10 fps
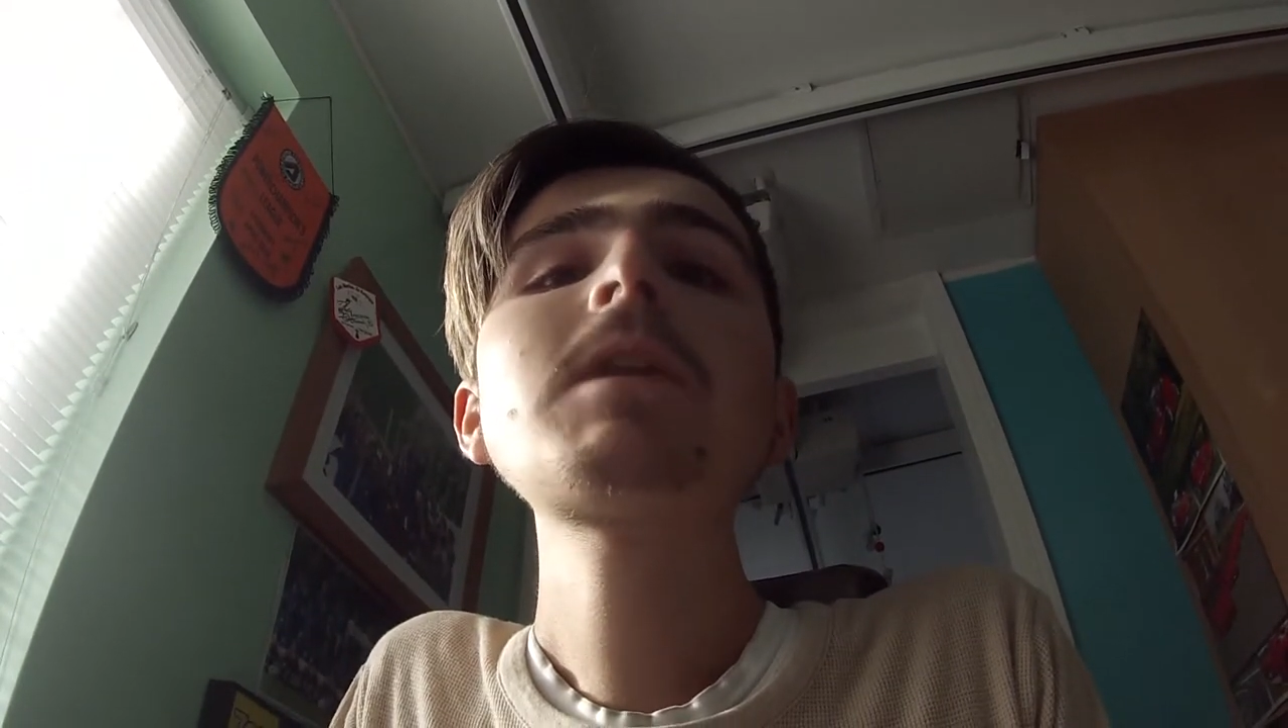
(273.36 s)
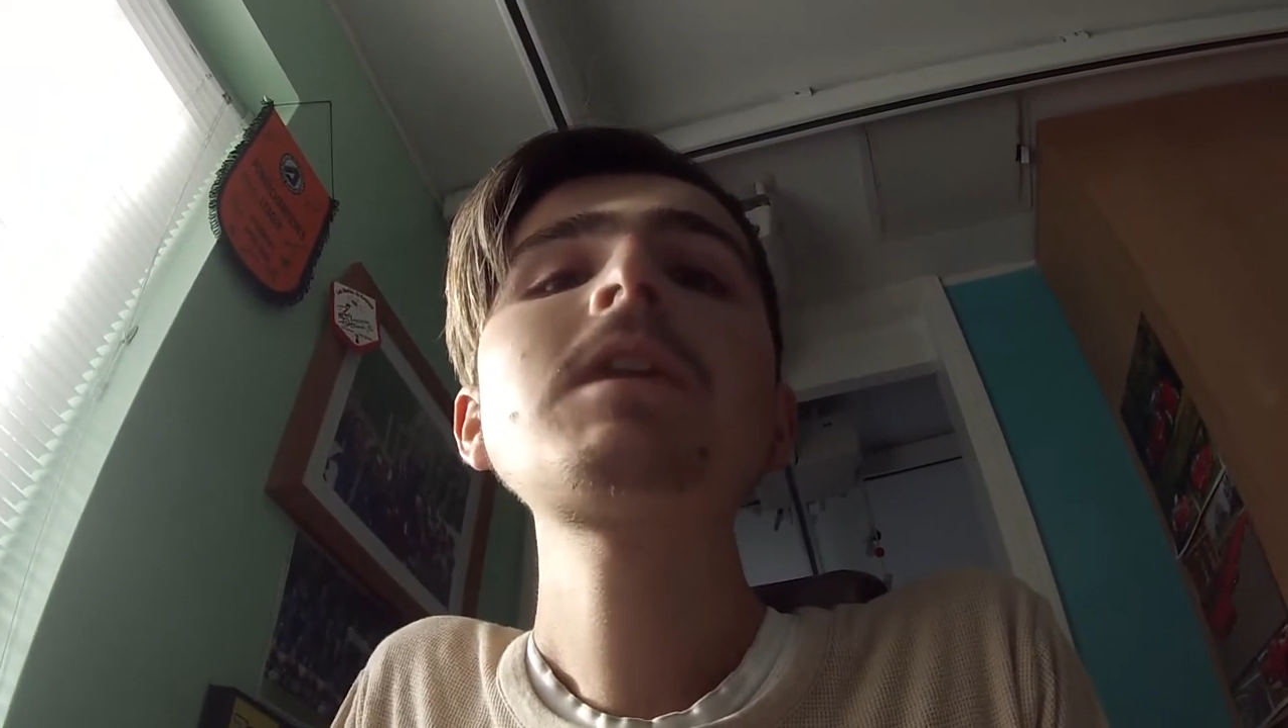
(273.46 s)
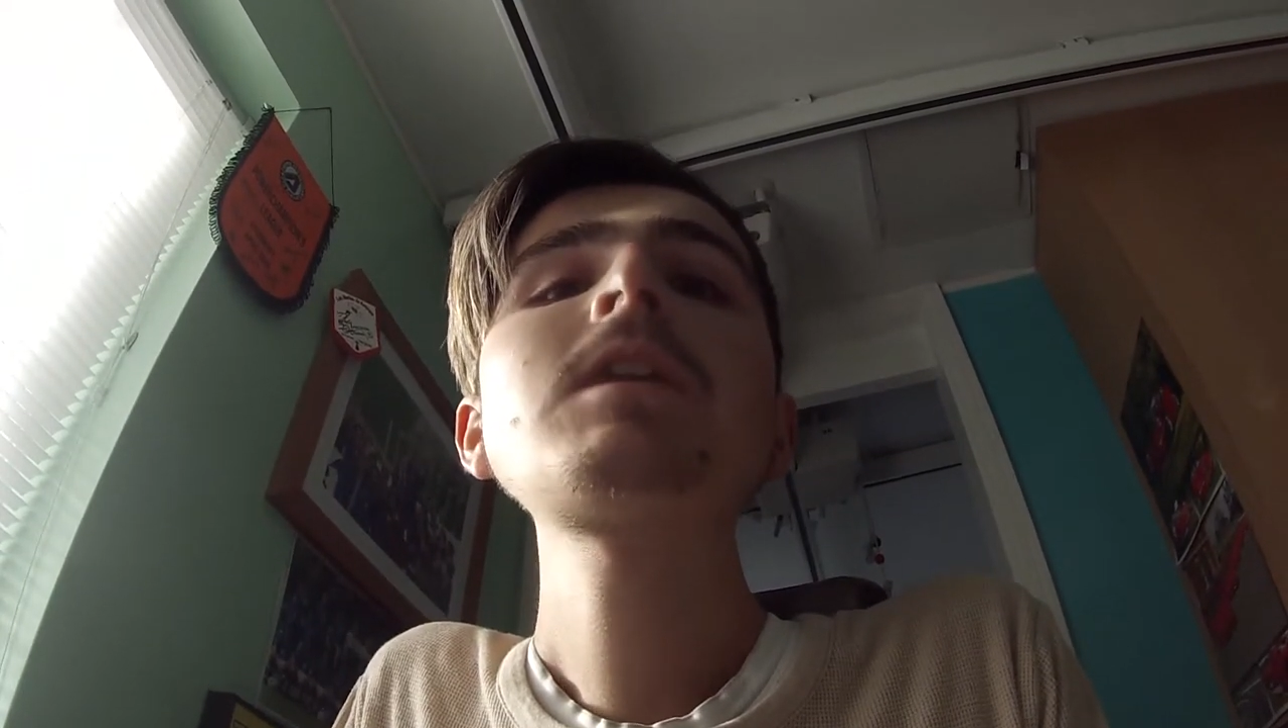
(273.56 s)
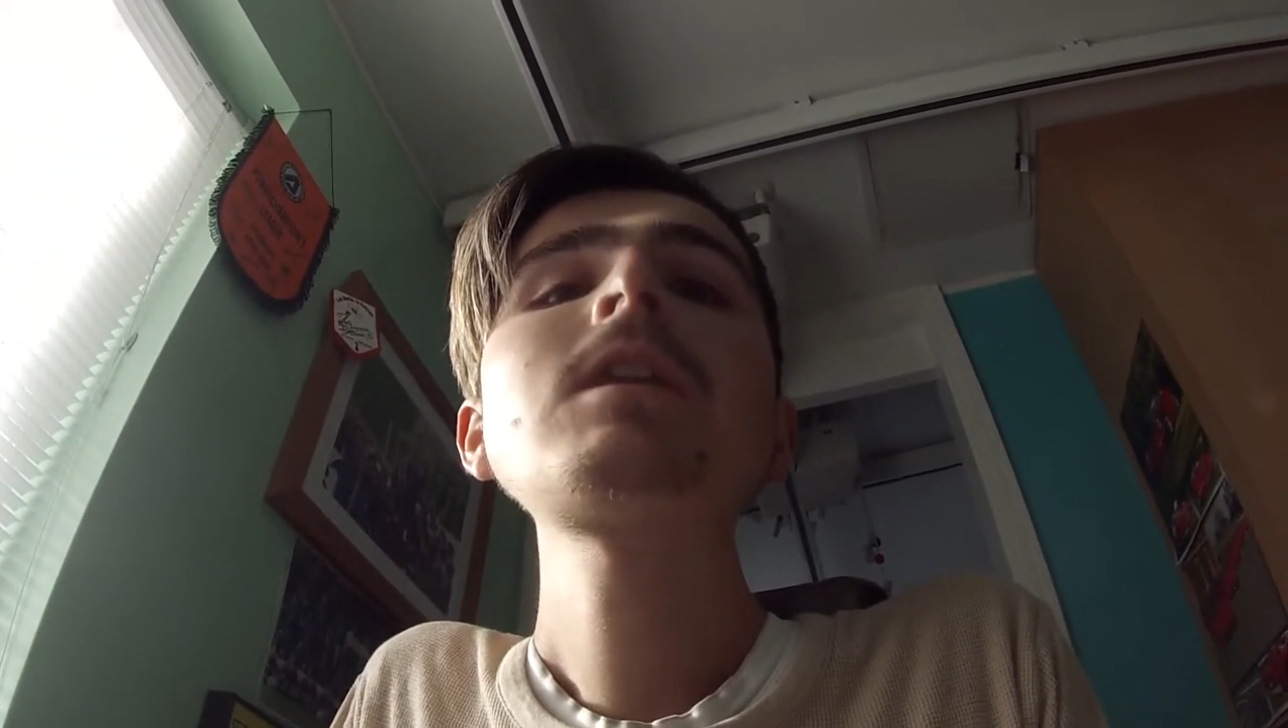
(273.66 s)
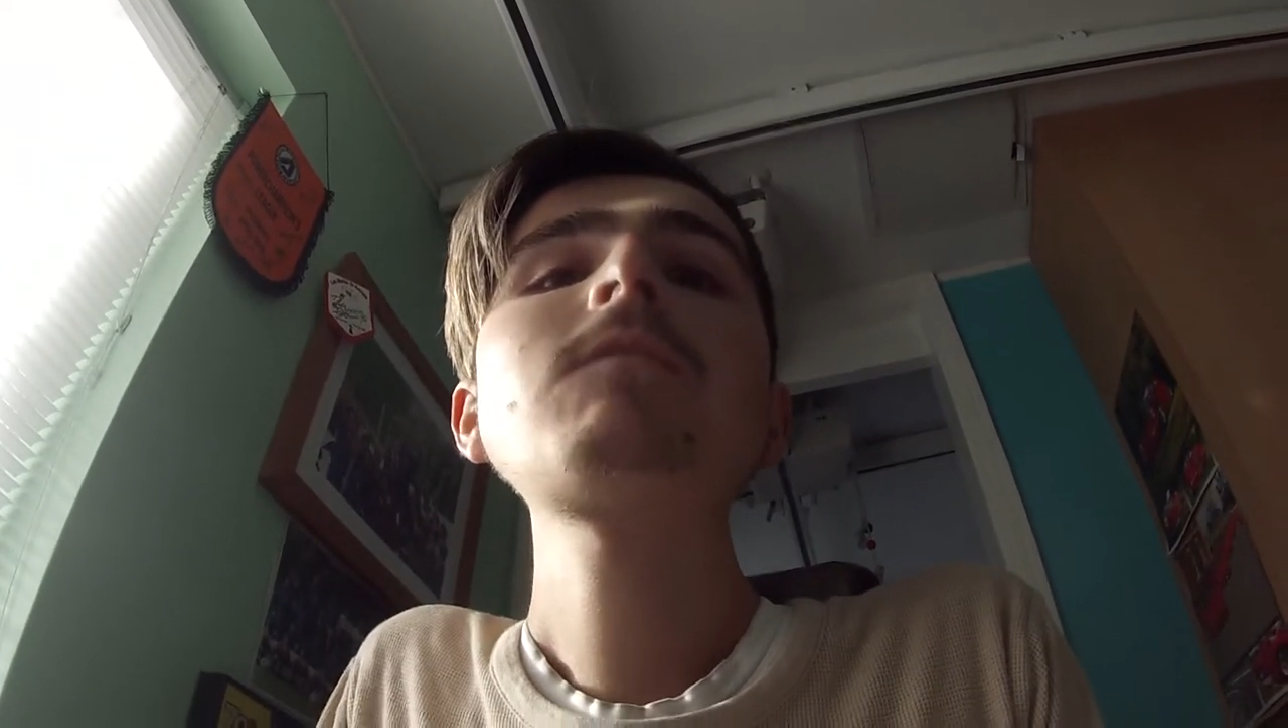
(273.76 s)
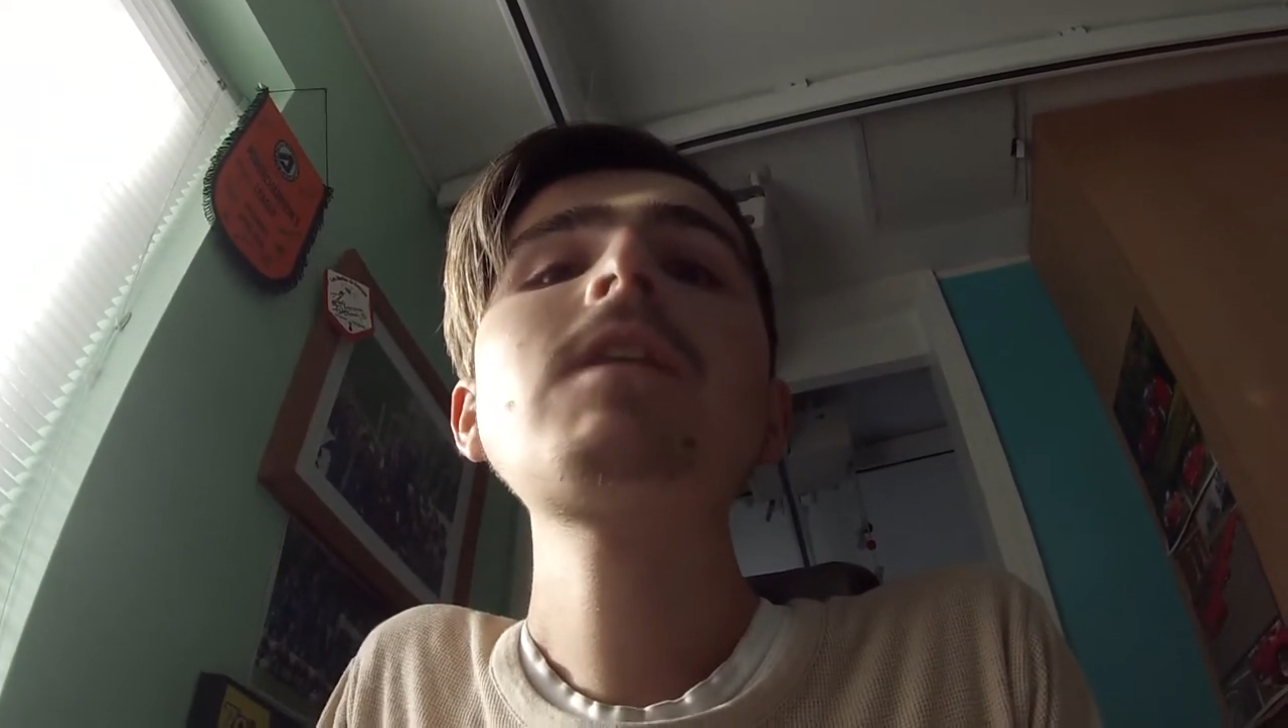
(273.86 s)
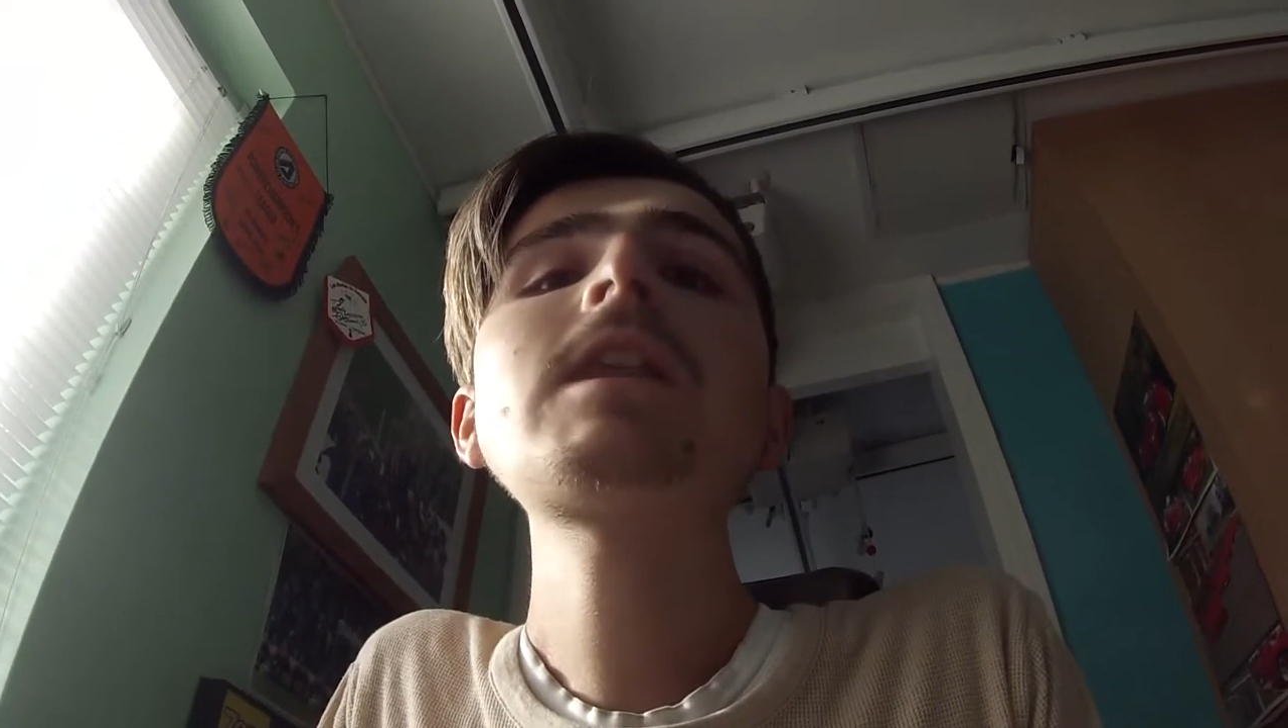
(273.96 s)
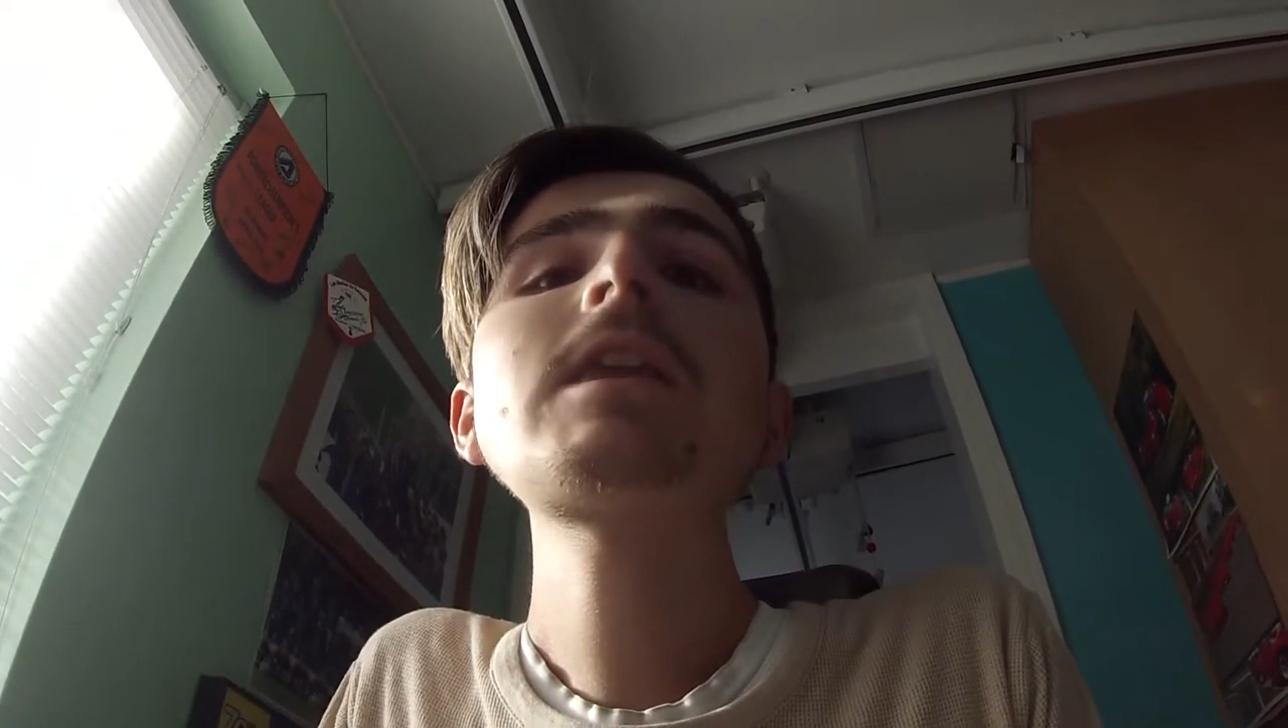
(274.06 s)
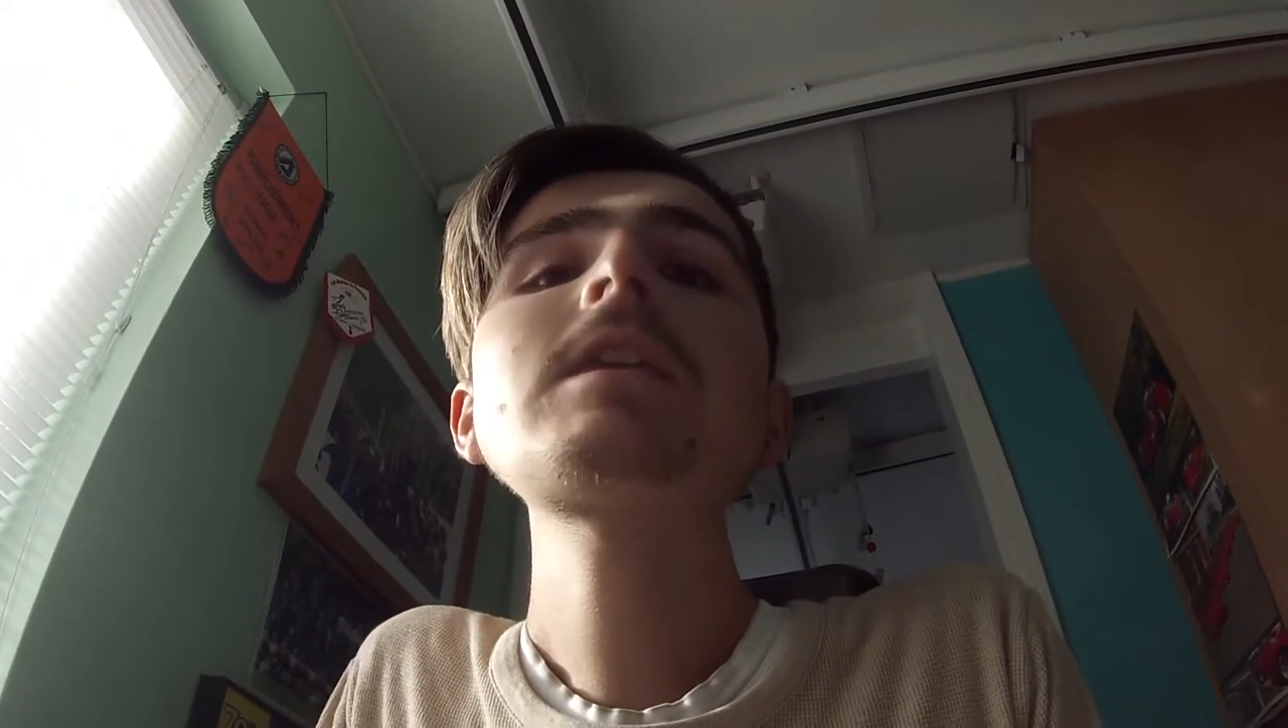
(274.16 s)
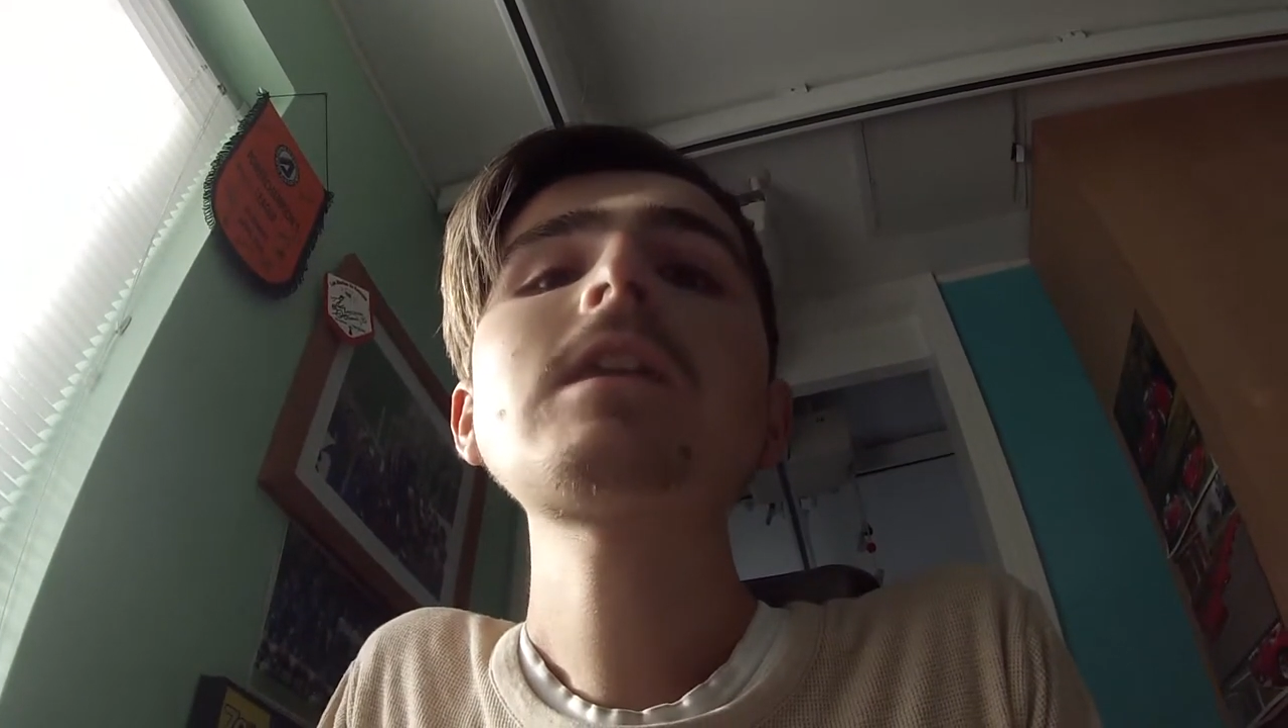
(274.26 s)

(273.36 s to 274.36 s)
me for any